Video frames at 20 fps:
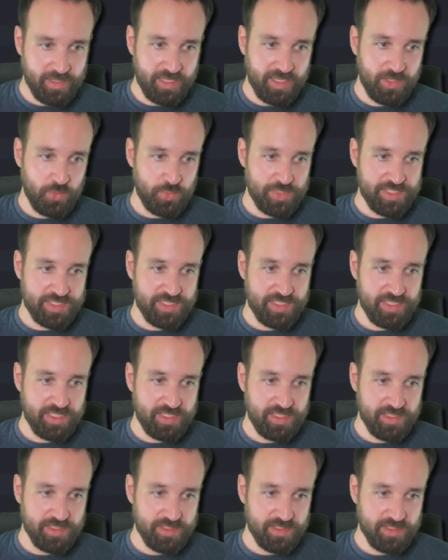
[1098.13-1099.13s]
and we
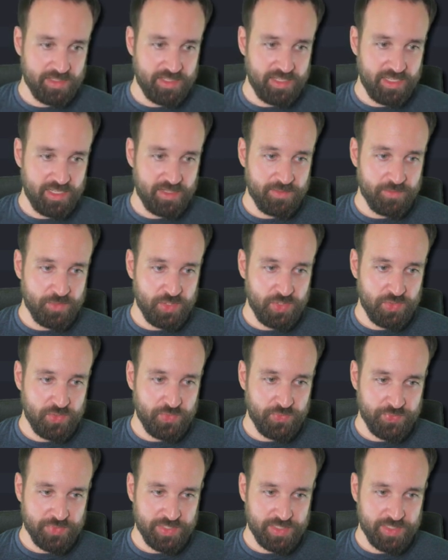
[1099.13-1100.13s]
see it
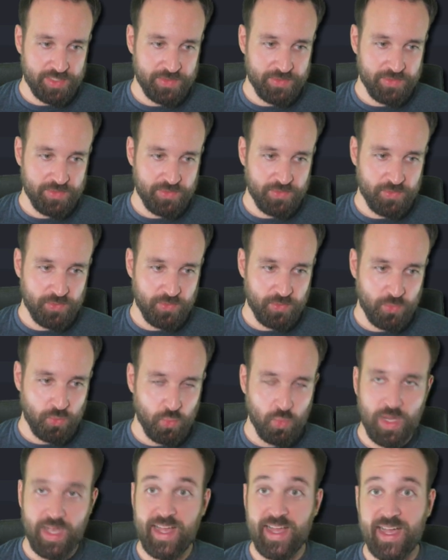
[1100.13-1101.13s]
moves.
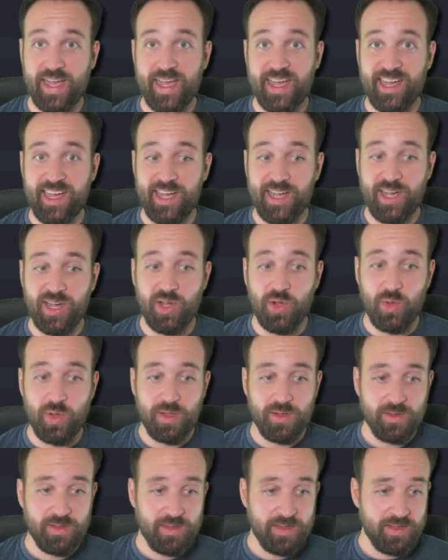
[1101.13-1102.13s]

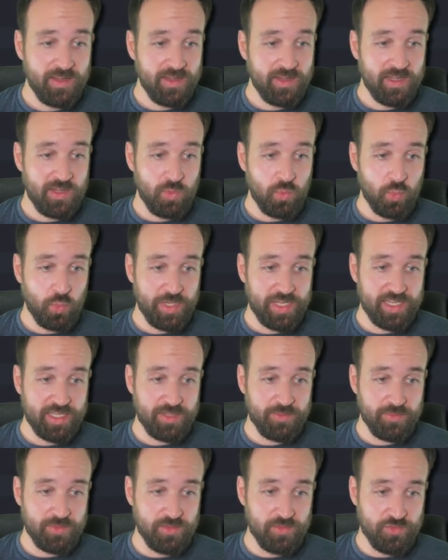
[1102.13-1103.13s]
Wow. We
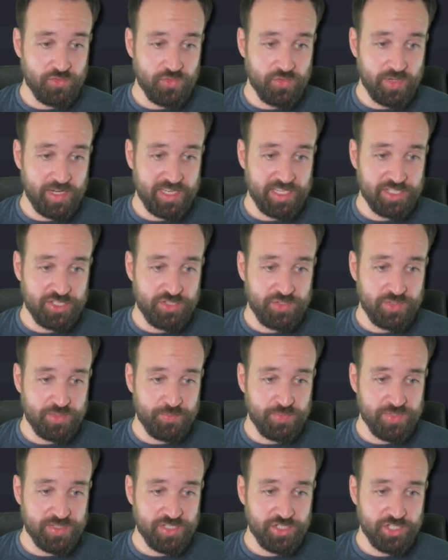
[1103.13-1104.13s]
can drag it to a
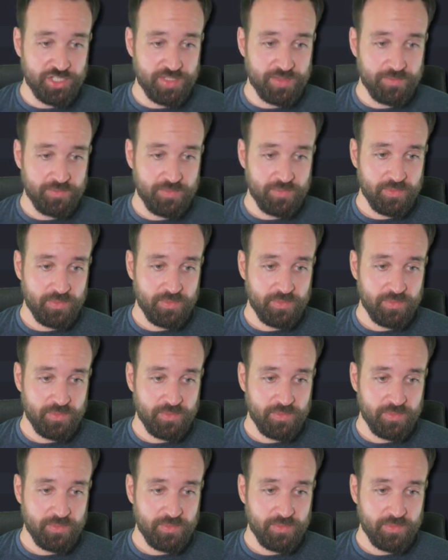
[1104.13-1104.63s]
position.